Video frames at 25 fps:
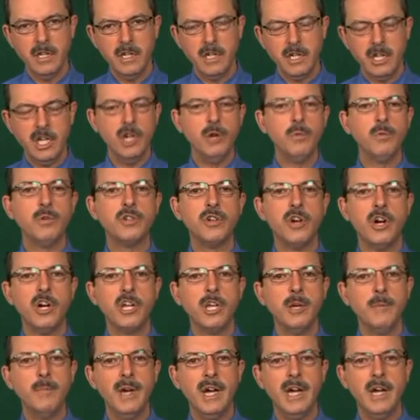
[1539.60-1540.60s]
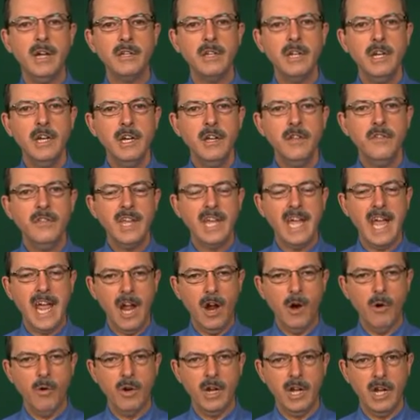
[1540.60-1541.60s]
Here we're talking about the
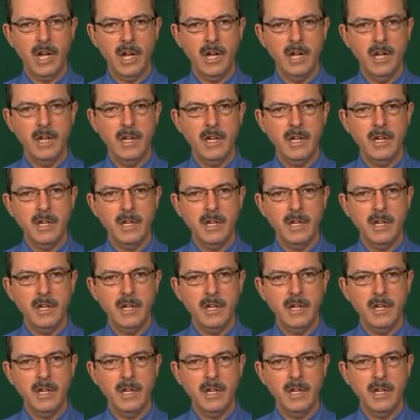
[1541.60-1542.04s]
area,